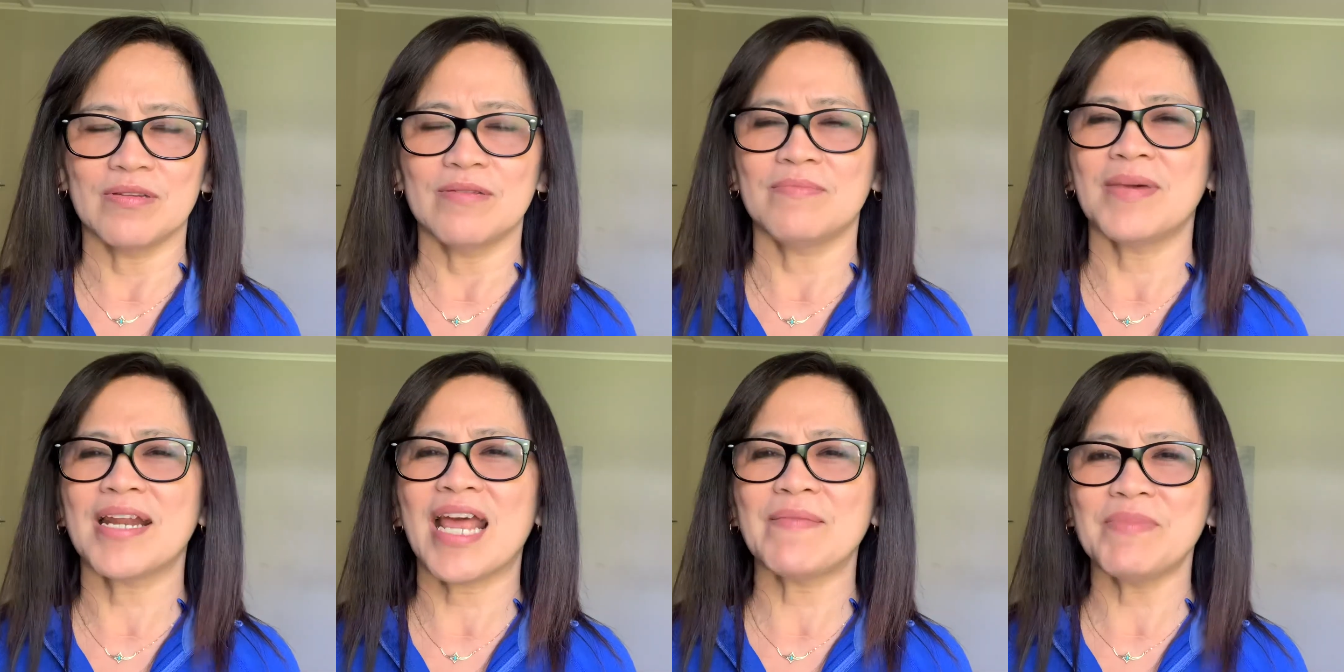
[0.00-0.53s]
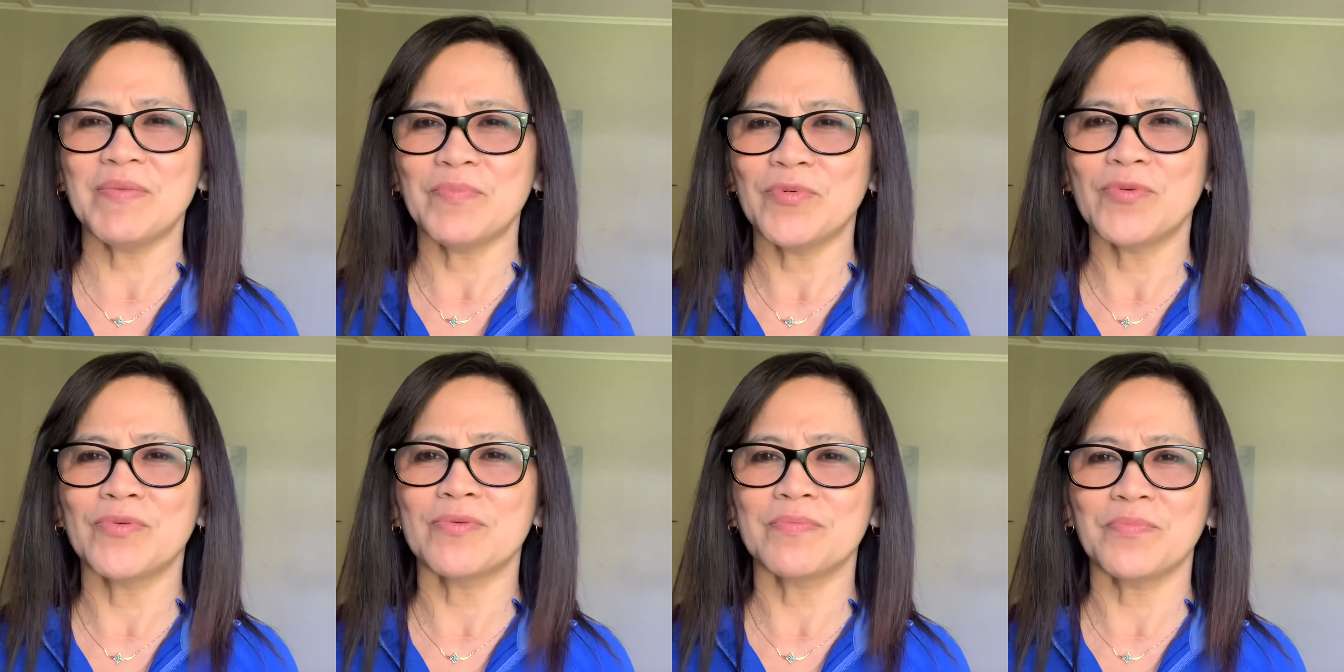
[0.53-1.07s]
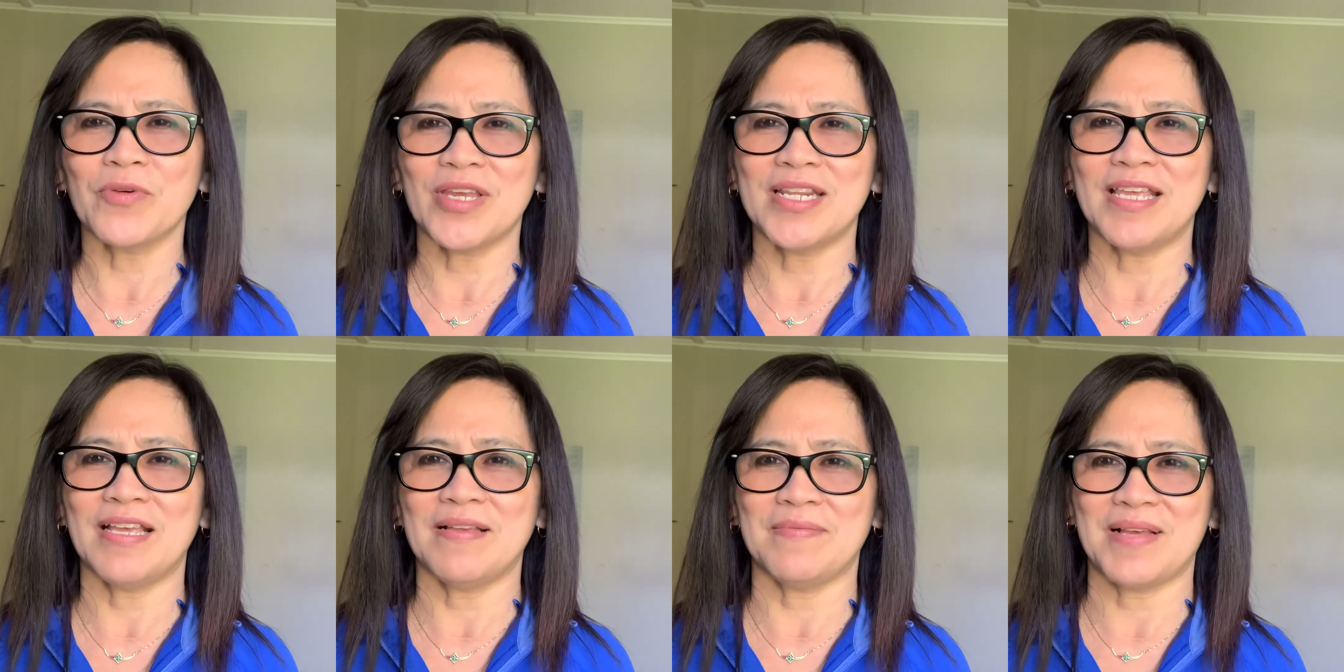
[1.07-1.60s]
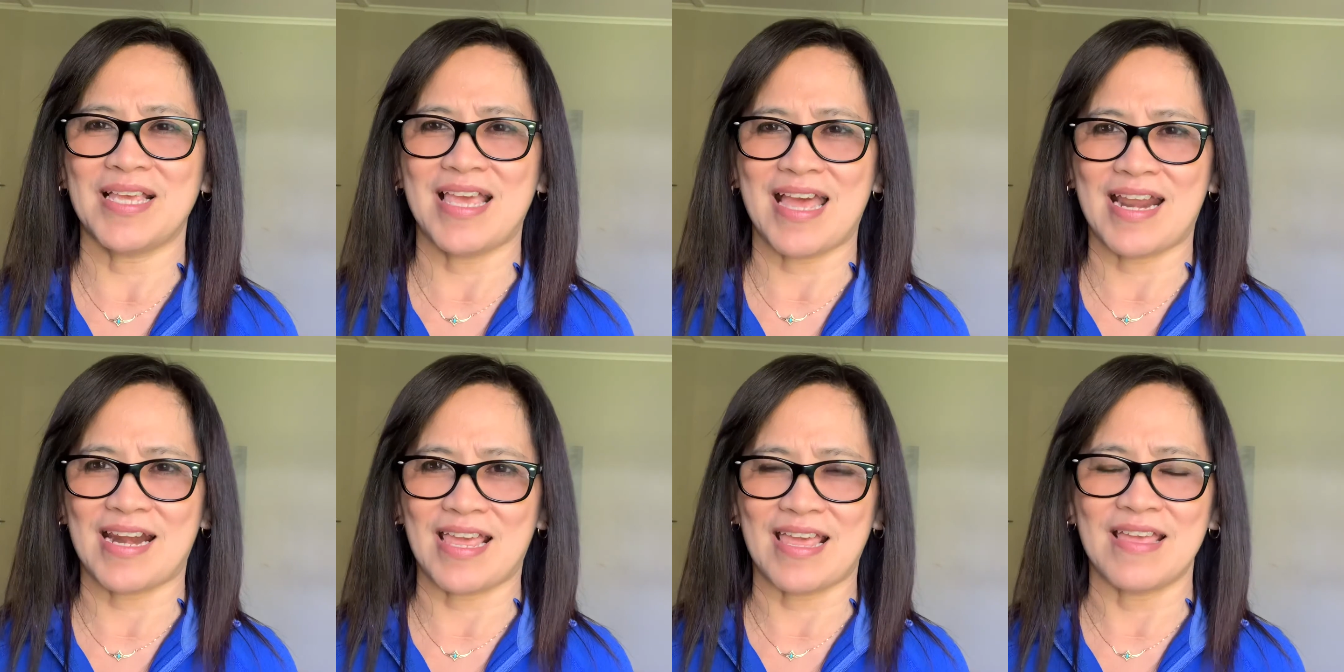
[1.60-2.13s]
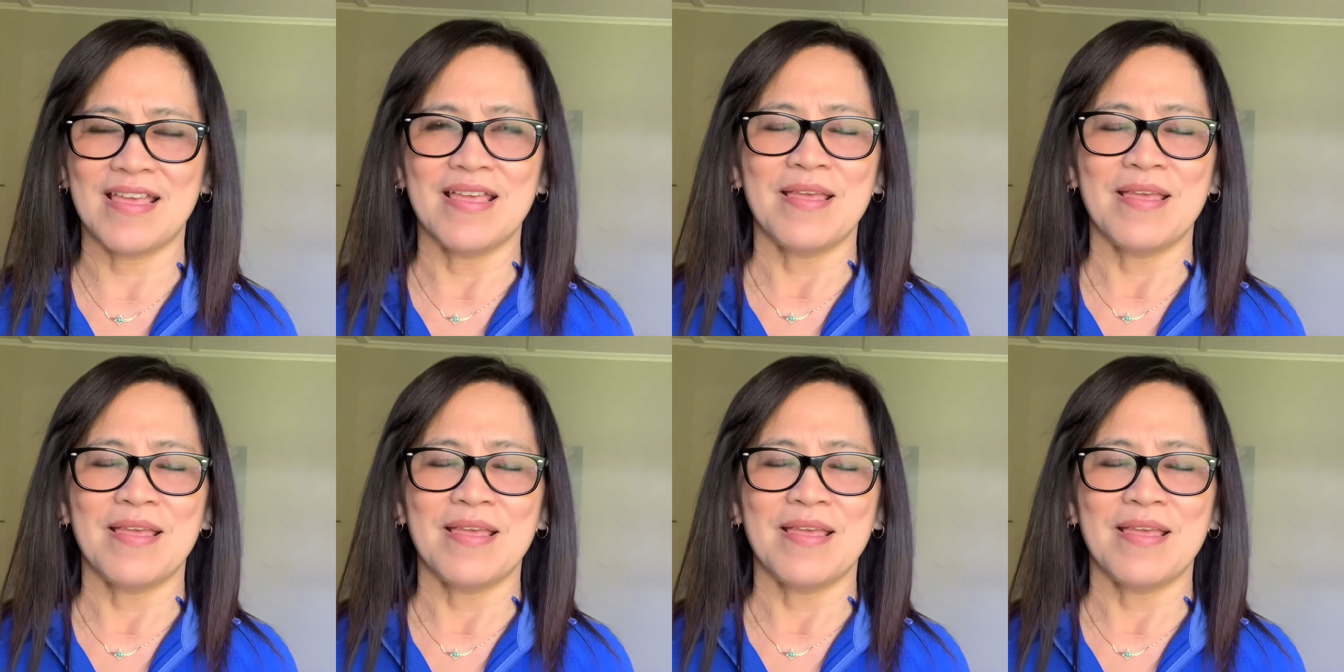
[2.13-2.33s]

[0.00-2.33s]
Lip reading: marami pong pwedeng mangyari.